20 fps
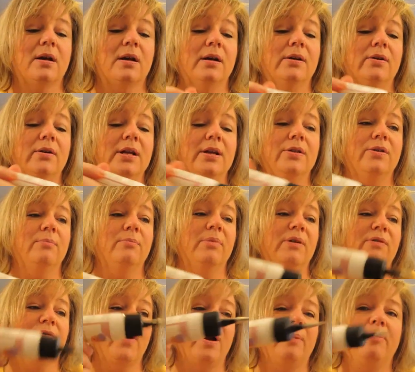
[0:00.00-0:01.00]
underneath them
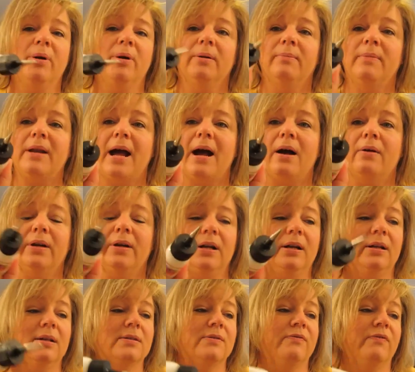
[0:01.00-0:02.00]
before I put them down, and
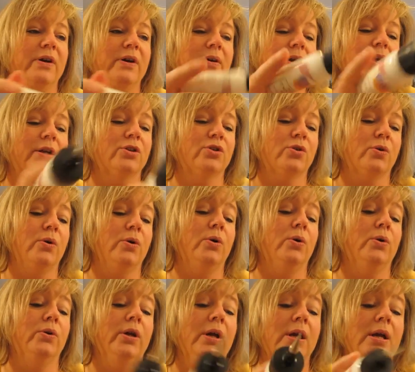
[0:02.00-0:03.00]
it's very
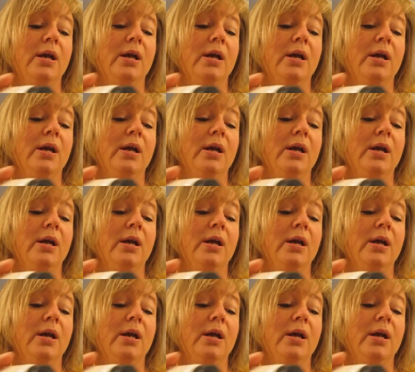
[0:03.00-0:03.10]
controlled.